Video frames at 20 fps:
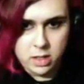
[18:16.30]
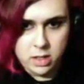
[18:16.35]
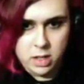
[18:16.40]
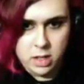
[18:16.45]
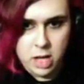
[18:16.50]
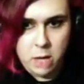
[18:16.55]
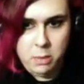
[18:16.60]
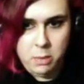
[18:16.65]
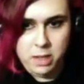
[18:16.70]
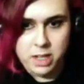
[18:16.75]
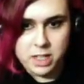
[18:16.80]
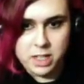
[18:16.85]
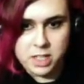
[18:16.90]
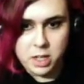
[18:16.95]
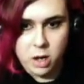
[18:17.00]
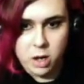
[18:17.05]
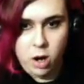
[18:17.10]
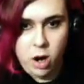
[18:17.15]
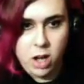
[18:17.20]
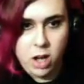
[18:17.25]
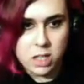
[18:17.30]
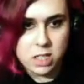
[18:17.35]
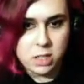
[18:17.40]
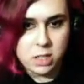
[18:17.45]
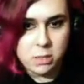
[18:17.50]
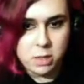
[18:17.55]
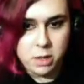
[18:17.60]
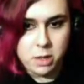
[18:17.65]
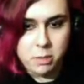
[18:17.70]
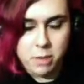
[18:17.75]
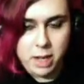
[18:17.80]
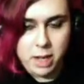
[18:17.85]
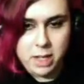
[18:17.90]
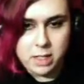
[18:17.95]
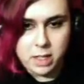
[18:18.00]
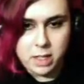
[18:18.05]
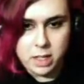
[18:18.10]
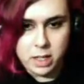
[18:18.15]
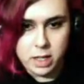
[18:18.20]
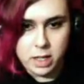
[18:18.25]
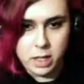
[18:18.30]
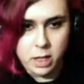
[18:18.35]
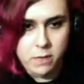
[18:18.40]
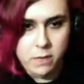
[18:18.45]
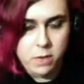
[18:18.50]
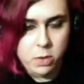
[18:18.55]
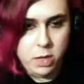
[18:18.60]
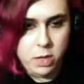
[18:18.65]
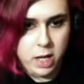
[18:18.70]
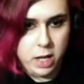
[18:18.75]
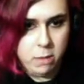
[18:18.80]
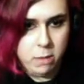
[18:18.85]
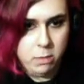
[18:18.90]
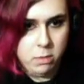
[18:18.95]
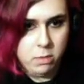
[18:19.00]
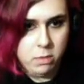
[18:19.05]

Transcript: I mean, it's an awesome and amazing and I love you game.